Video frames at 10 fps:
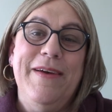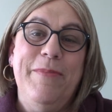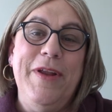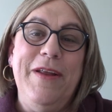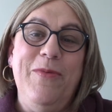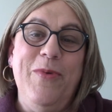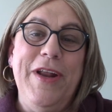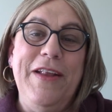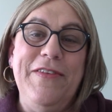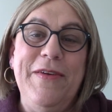but what
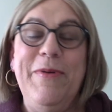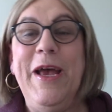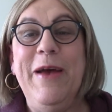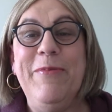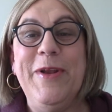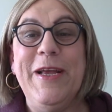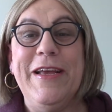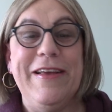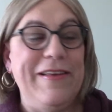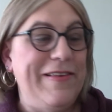ends up happening
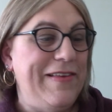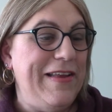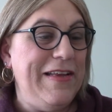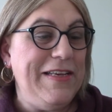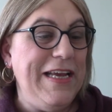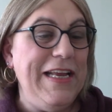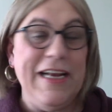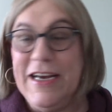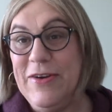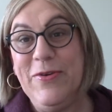is
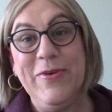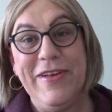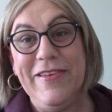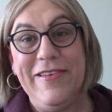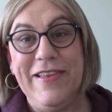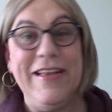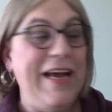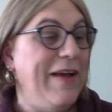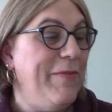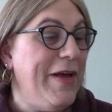Tina, who is the
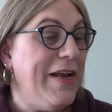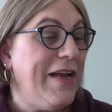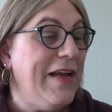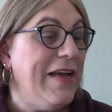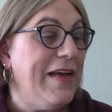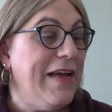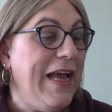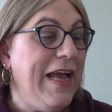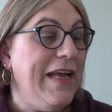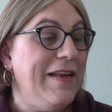diabetic,
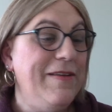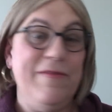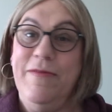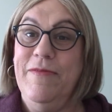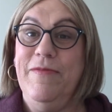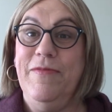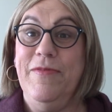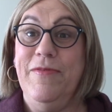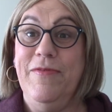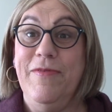and
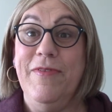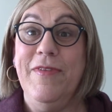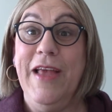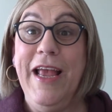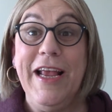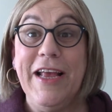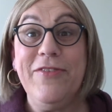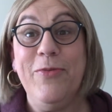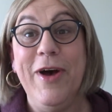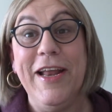hey,
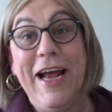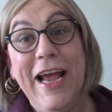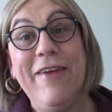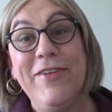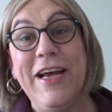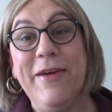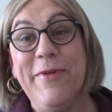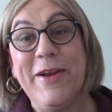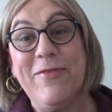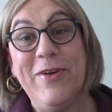guess what? I have a
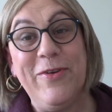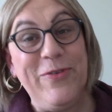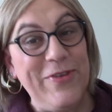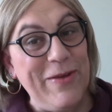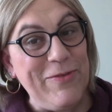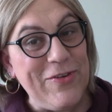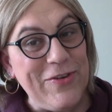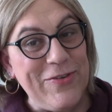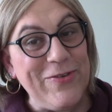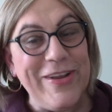diabetic friend whose name is
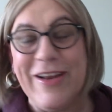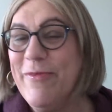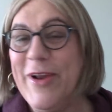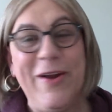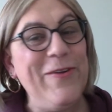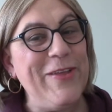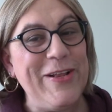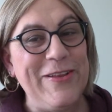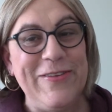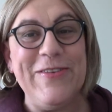also Tina, but I don't
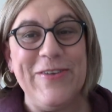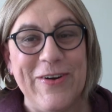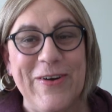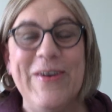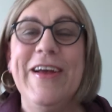think this is her.